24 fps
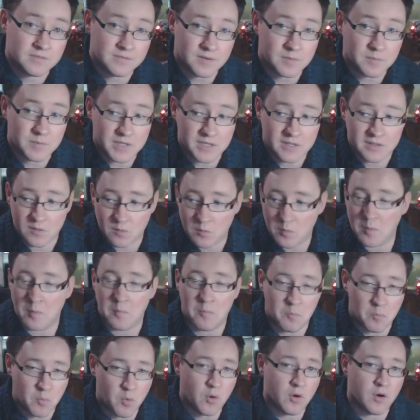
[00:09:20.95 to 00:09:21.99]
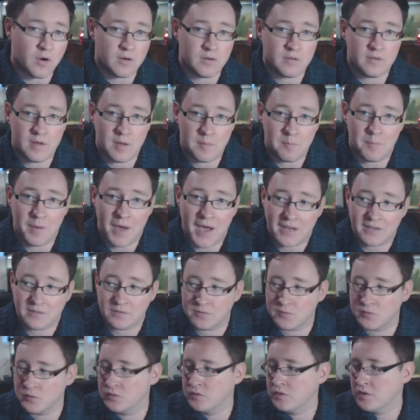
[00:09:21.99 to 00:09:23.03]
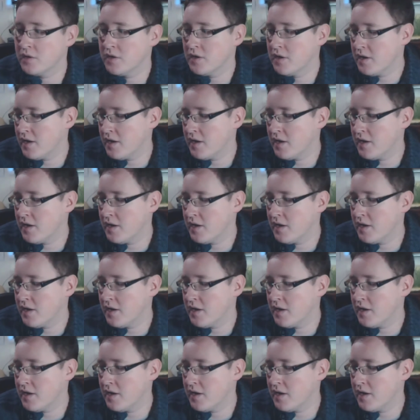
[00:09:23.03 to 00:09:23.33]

for me. They would have been more impactful.